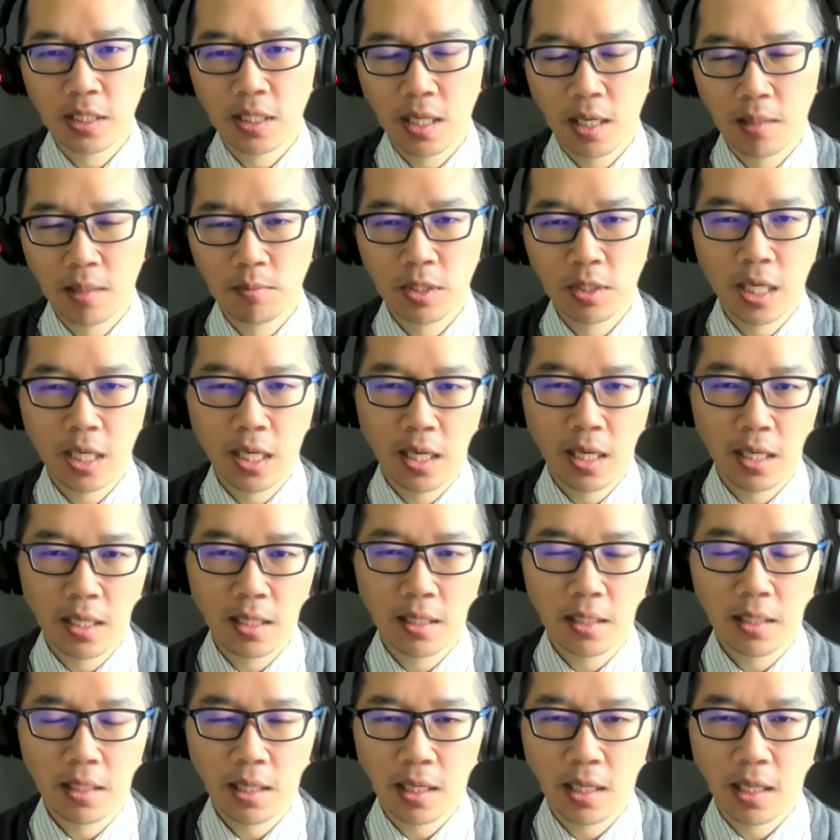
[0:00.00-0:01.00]
and I'm
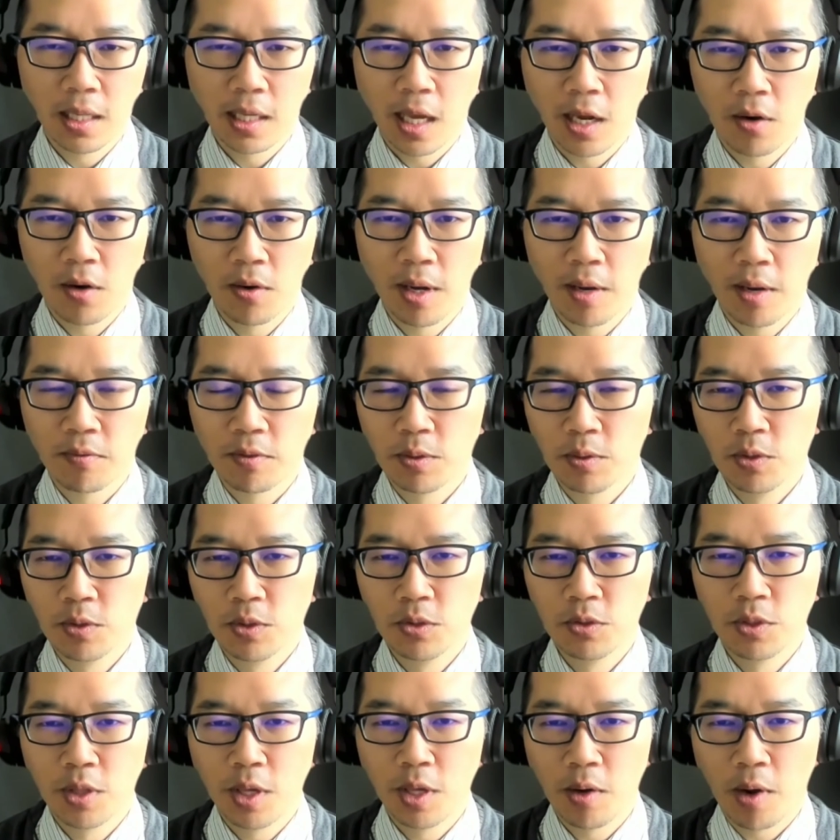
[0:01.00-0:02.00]
saying like I don't have to
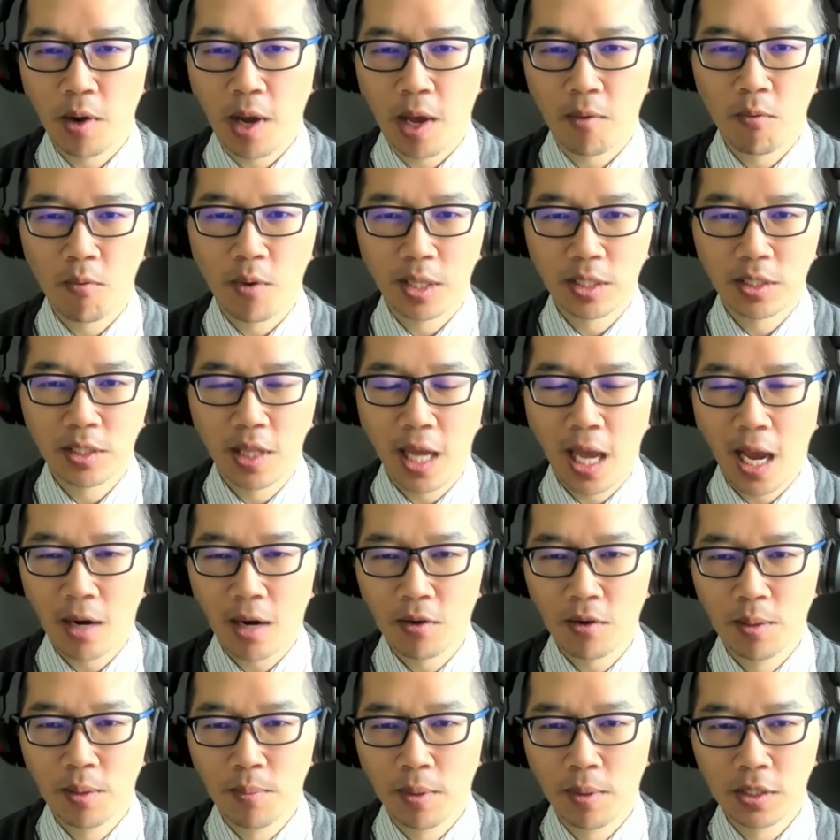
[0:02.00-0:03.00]
use the rest of the acronym,